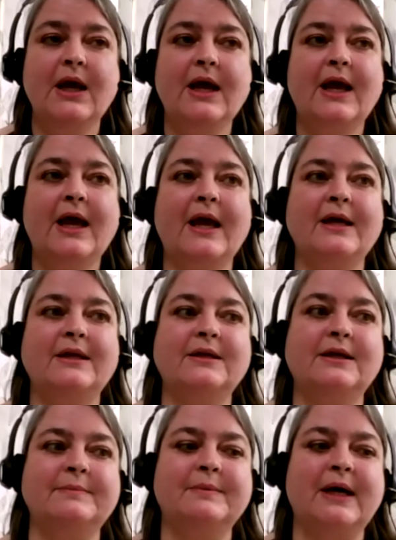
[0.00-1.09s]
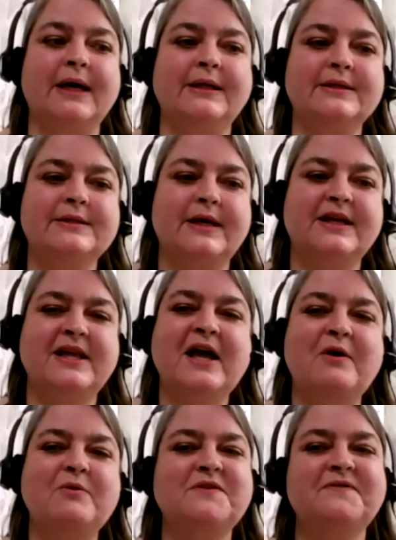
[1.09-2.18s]
And I decided I
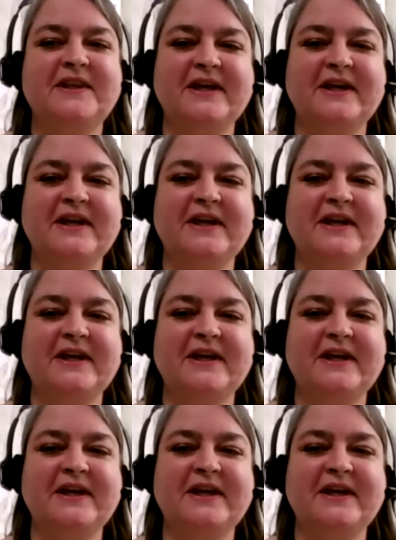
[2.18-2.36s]
was feeling a